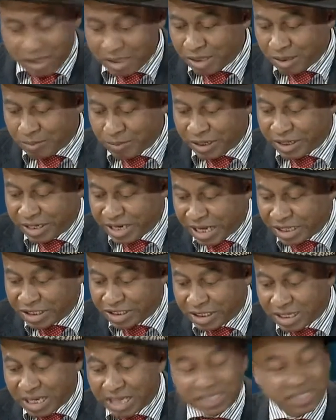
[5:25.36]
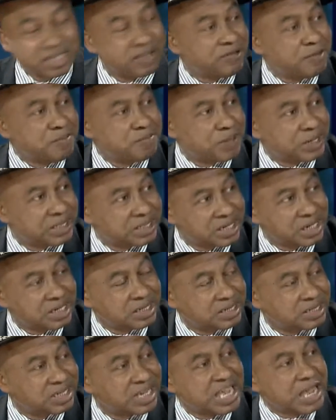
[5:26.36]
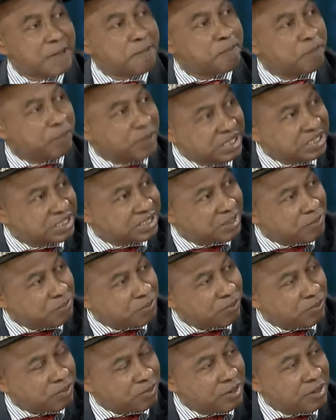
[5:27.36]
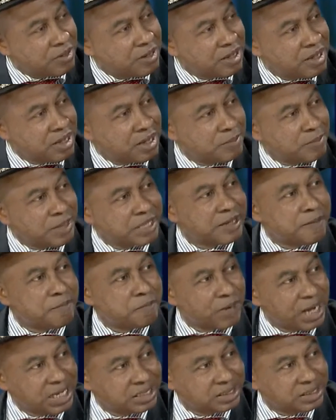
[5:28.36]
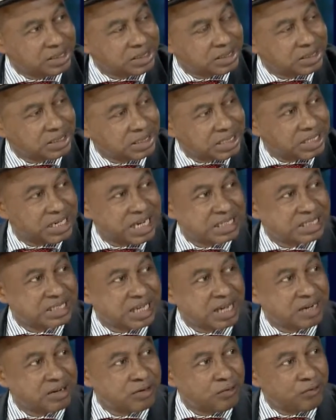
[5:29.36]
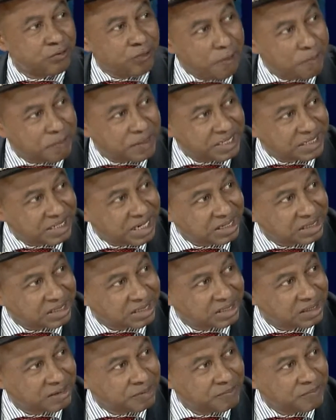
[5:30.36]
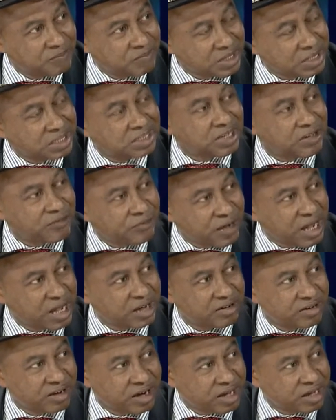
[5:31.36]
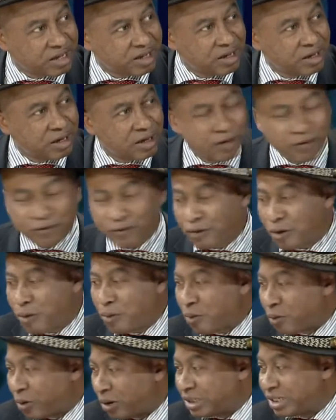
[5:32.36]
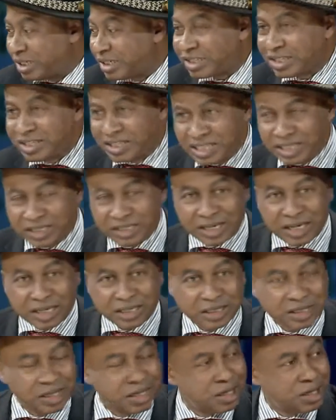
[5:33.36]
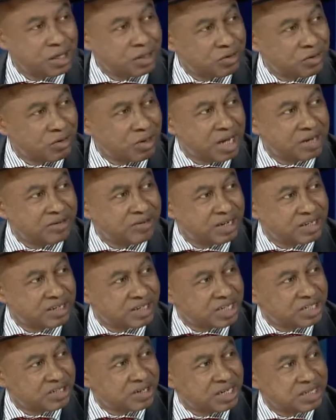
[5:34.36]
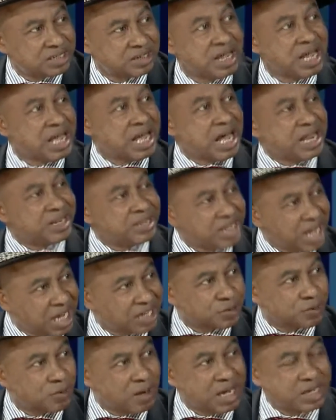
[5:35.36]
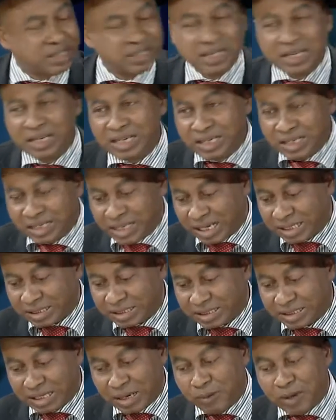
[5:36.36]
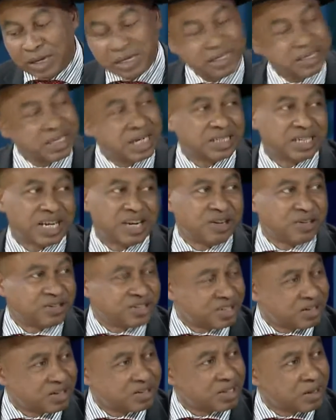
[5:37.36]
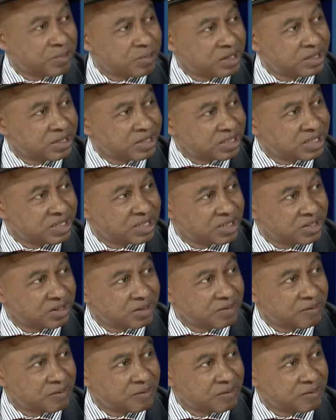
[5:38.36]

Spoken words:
But Nigeria, 7% in principle, but in practice, is less than 4%. It's a far cry from what is needed to handle education. And that's why the leaders, our leaders are not serious about education.